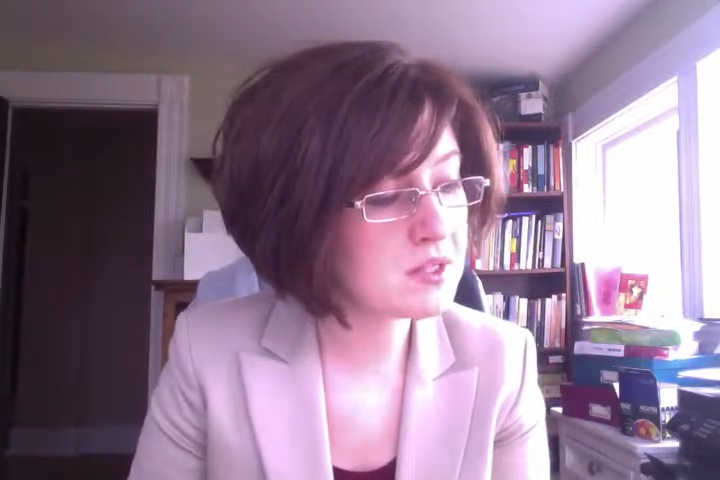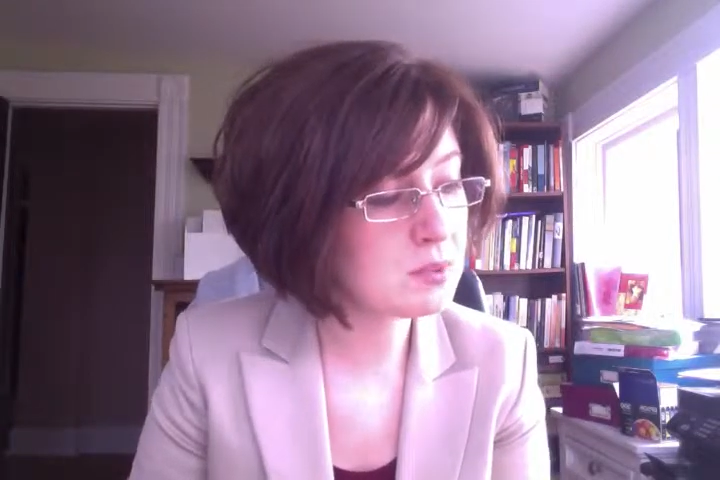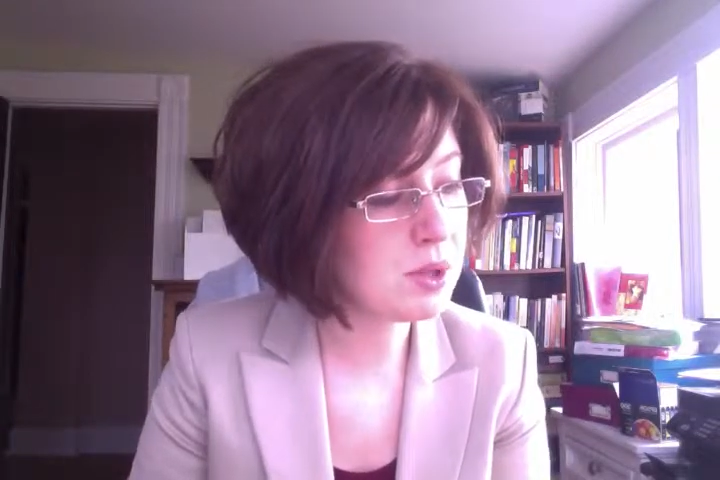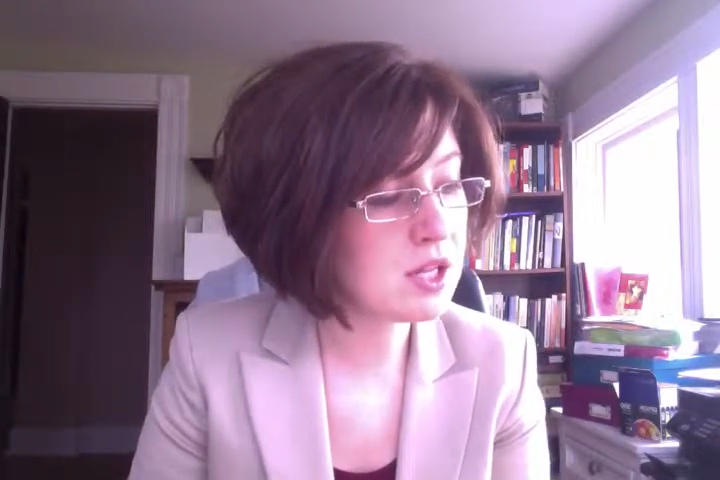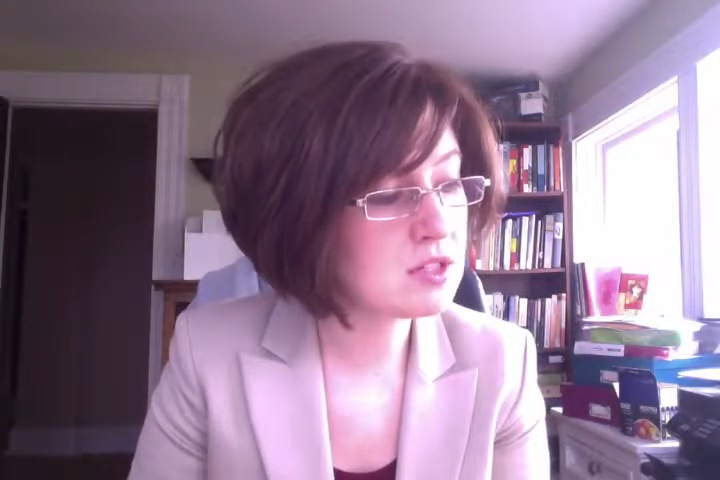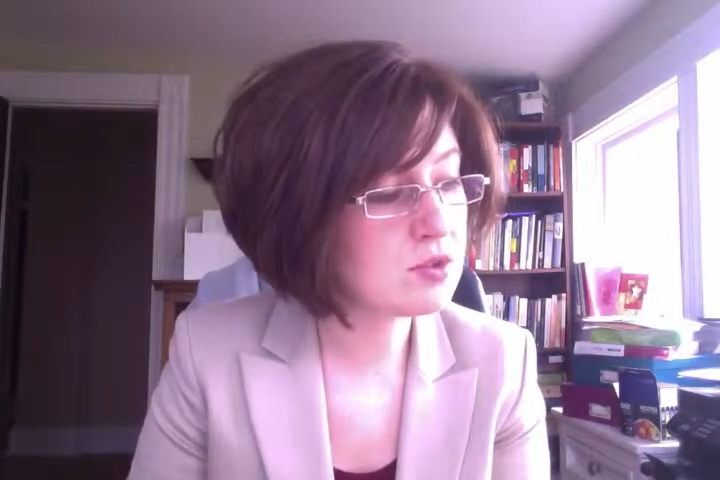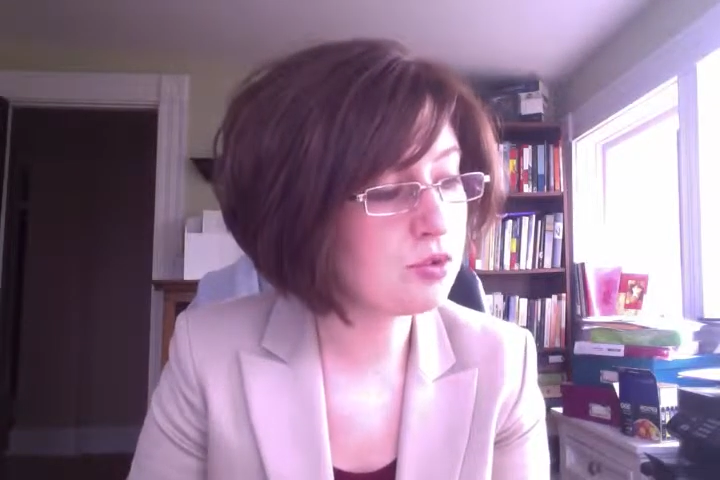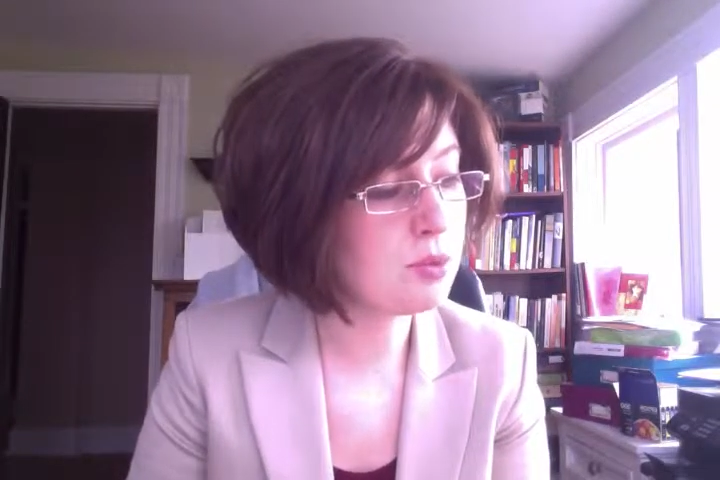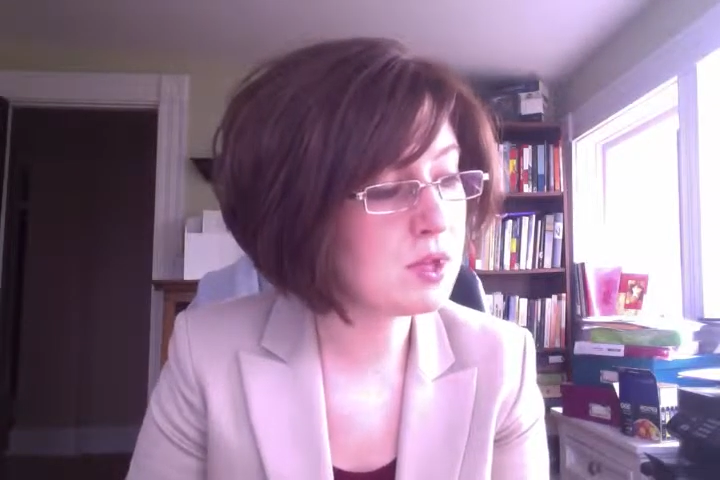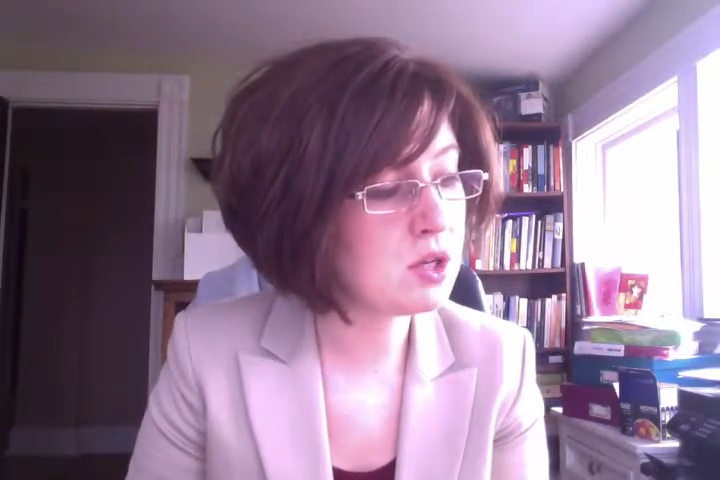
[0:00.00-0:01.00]
speeds
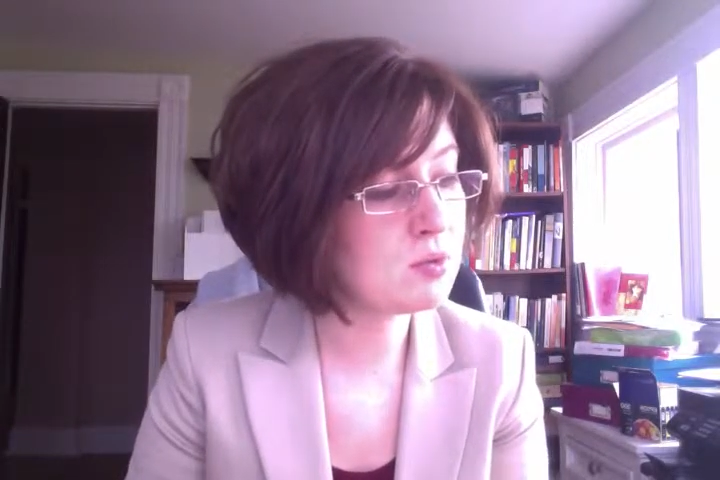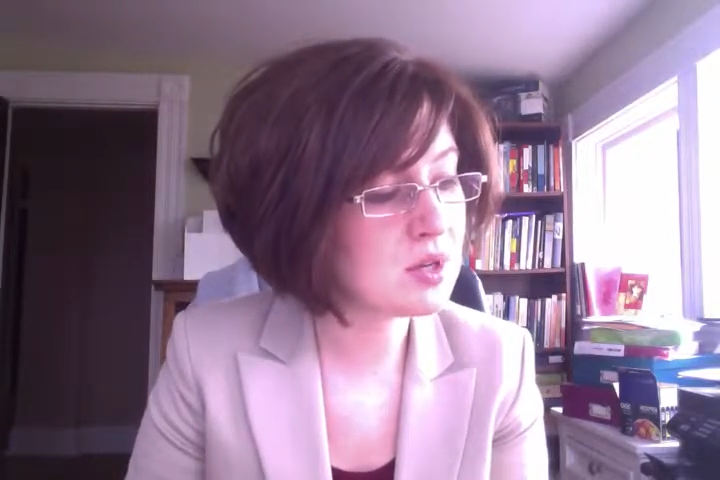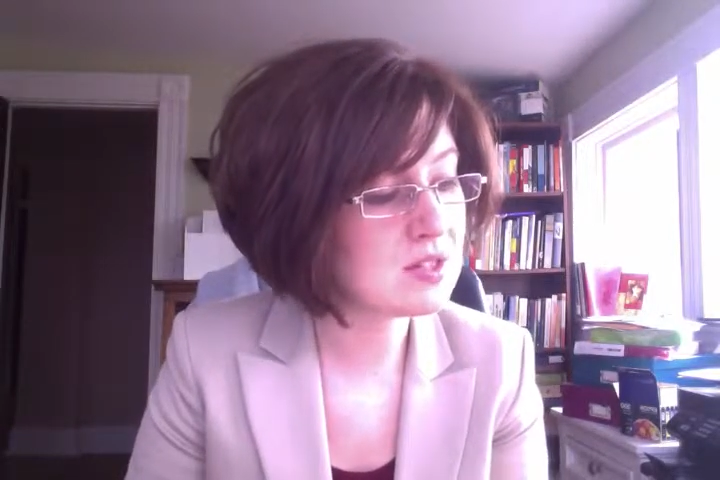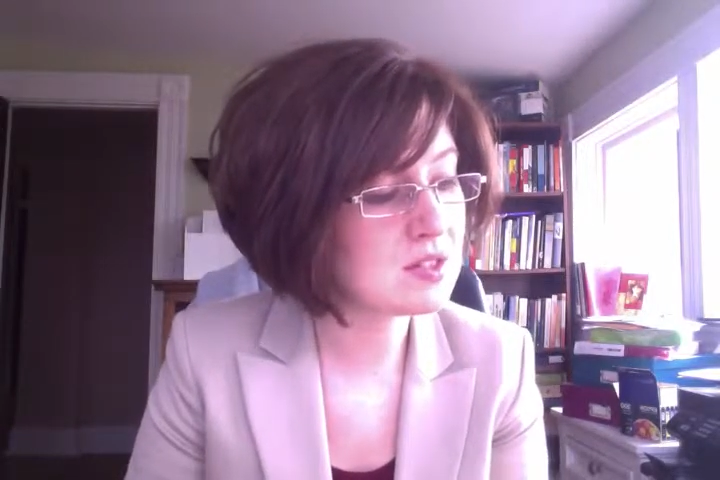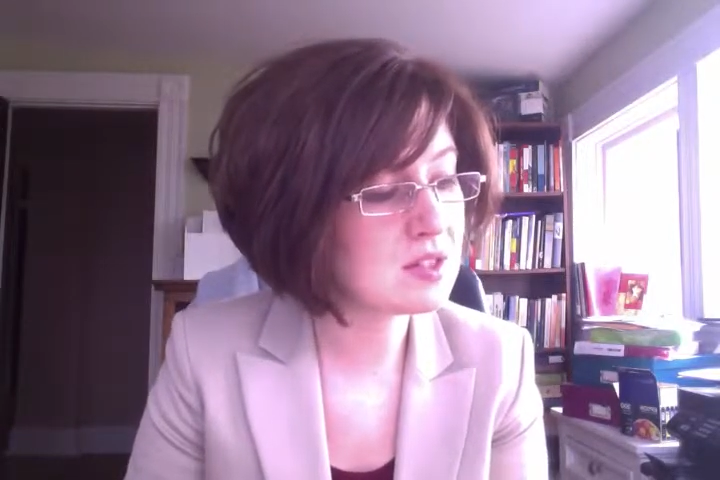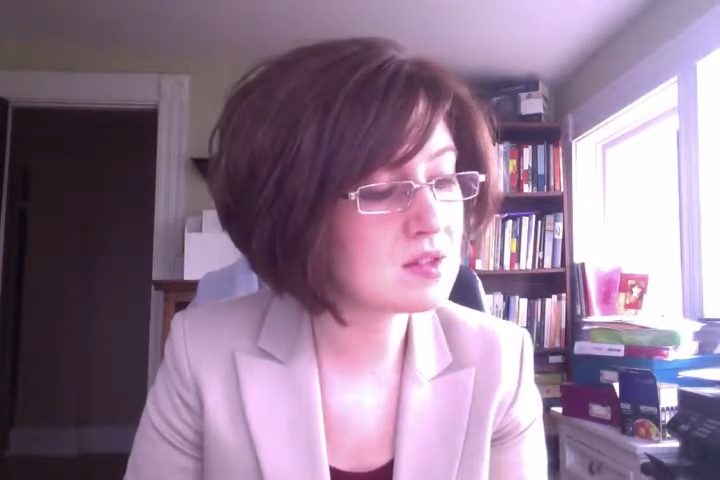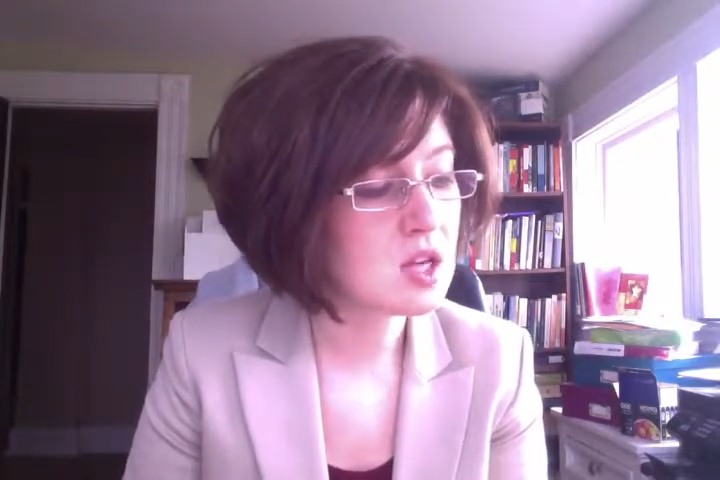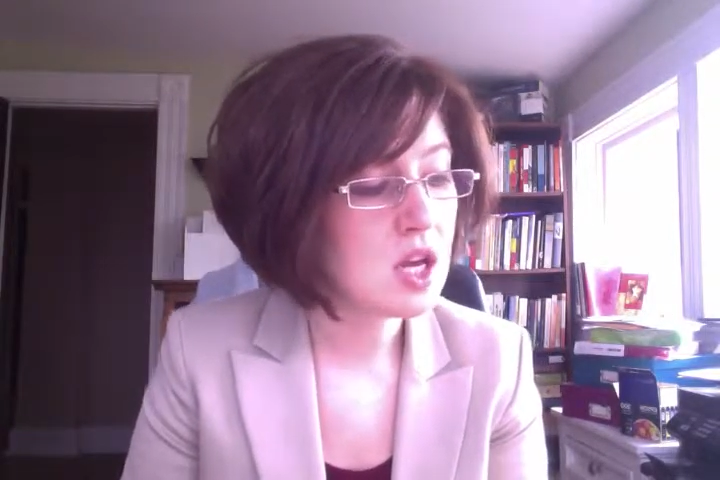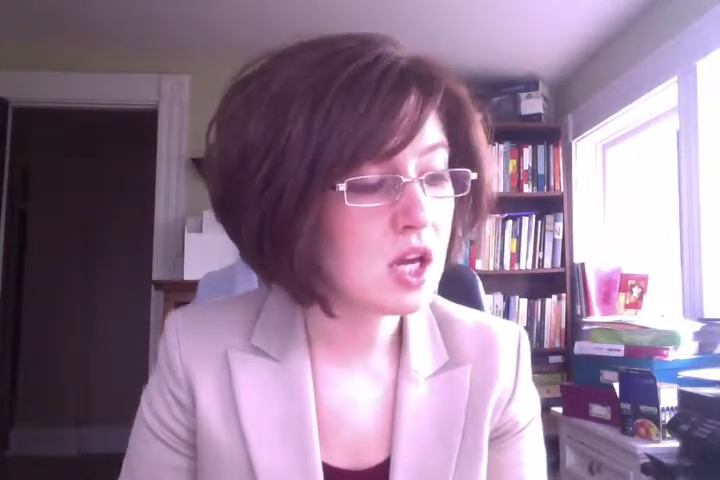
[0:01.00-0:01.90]
for many reasons,